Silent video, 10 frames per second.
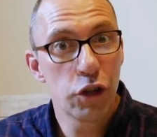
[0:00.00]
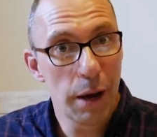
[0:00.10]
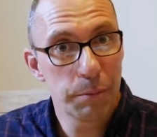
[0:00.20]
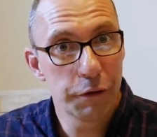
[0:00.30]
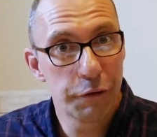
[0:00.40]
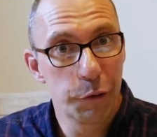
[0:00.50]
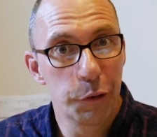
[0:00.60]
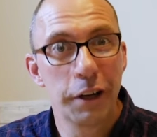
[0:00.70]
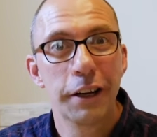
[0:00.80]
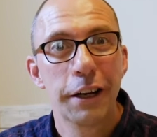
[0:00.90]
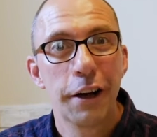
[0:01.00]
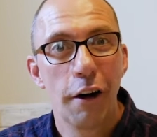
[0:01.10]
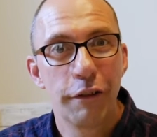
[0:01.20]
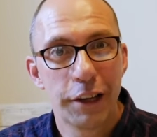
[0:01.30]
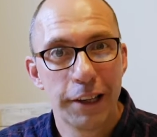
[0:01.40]
chapter 4
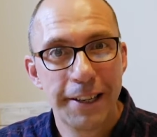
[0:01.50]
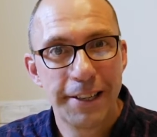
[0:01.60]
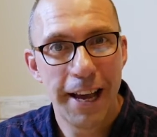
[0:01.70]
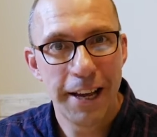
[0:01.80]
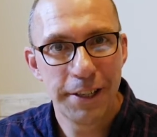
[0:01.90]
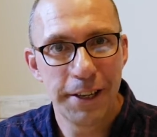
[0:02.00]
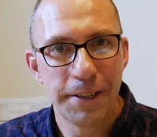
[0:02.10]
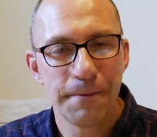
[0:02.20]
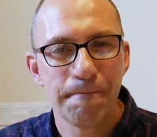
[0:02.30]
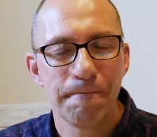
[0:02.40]
of Ecclesiastes.